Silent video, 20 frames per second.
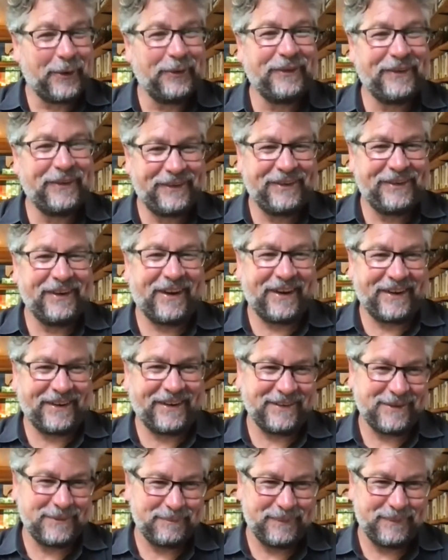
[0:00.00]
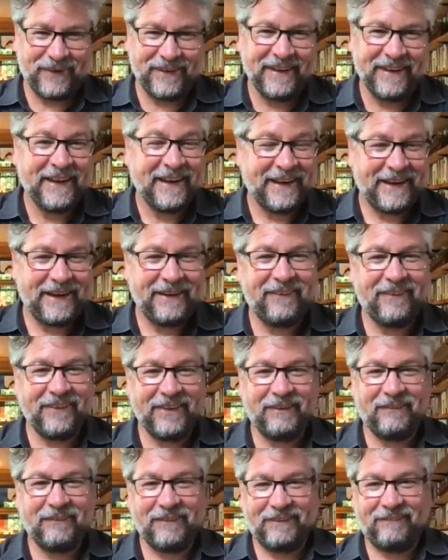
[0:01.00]
I know the dog is bored.
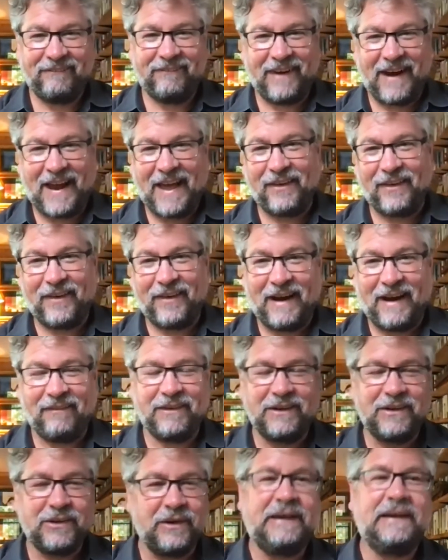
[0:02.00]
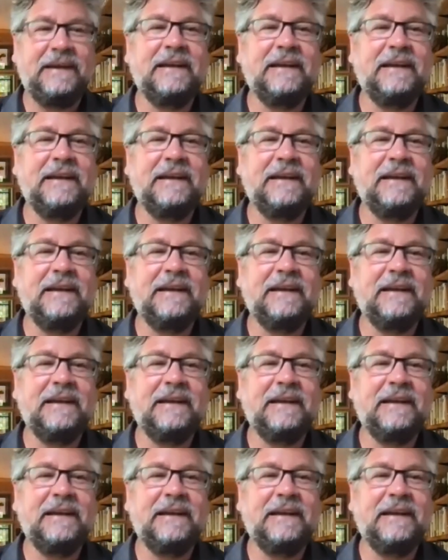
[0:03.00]
You really would rather have a